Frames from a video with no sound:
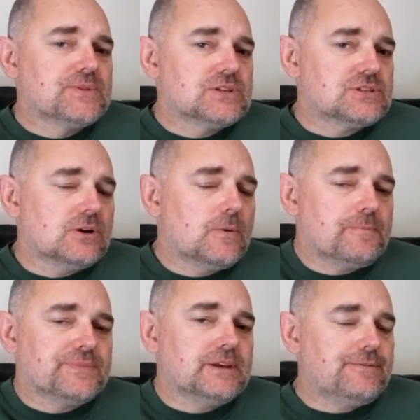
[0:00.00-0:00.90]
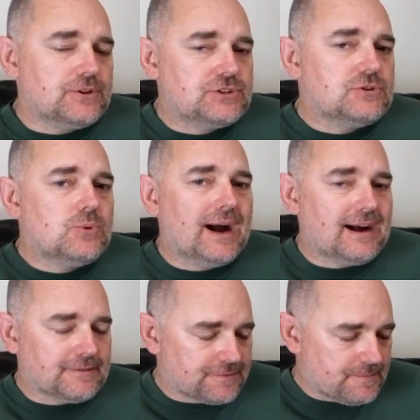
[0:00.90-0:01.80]
So if you do
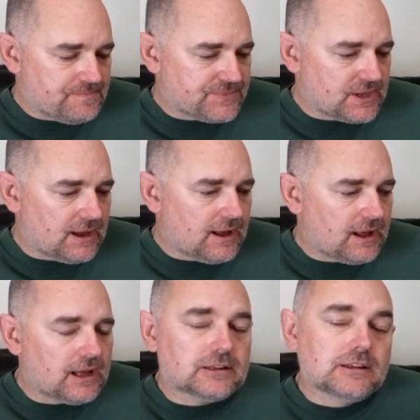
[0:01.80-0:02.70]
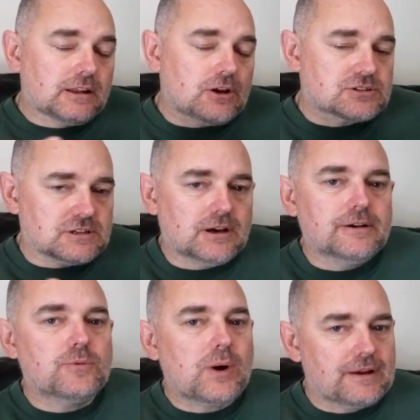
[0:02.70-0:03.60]
have uh, a lot
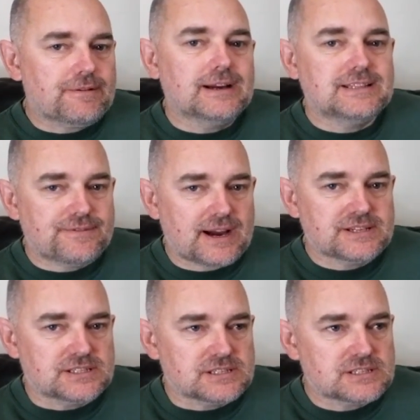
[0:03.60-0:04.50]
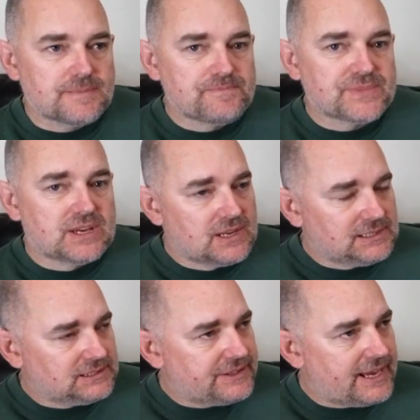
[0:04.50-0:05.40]
of Wi-Fi devices,
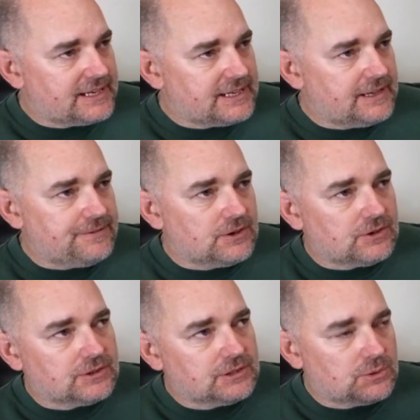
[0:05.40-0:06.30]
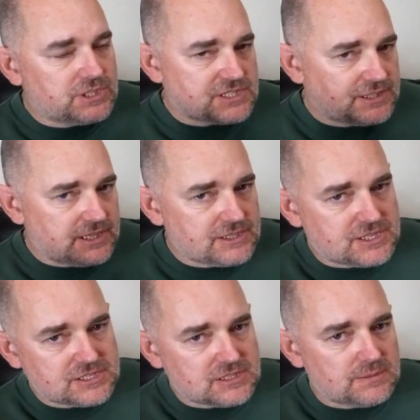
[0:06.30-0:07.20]
then if you're noticing that your
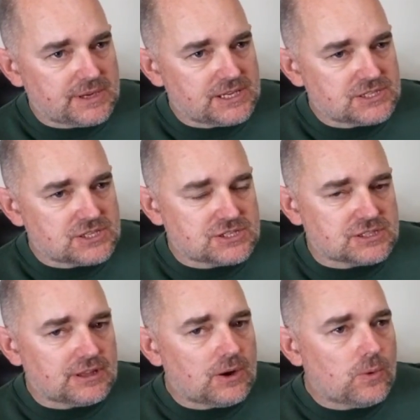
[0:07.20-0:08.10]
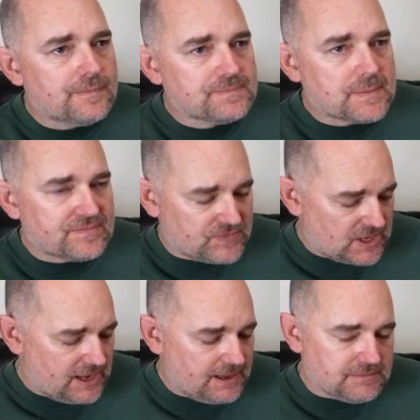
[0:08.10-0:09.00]
system is slow,
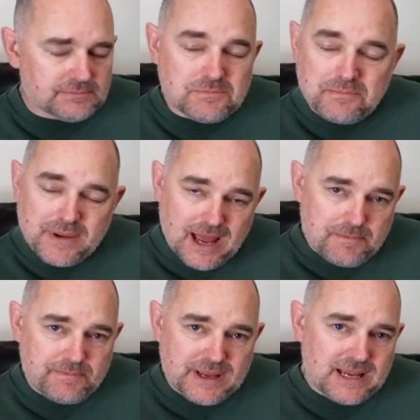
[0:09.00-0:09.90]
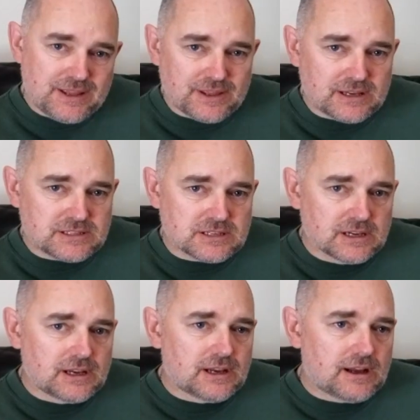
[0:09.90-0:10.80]
it may be that
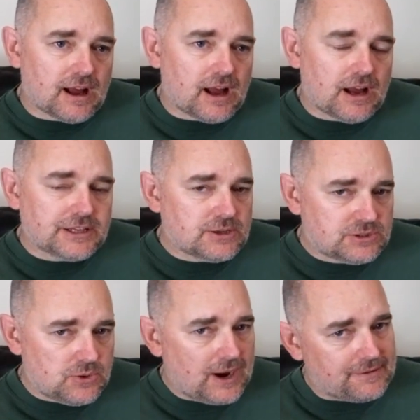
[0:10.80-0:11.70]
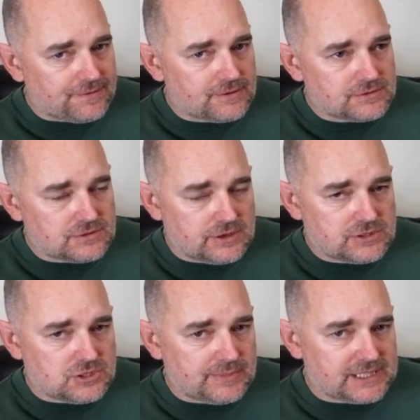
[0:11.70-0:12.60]
uh, you do have
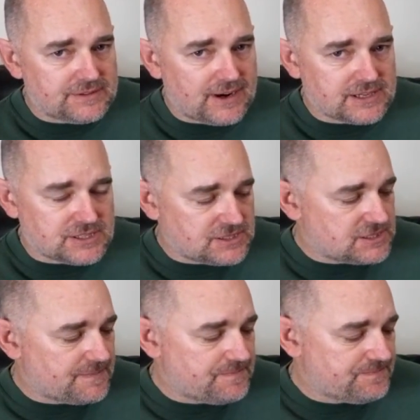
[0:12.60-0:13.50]
too many devices.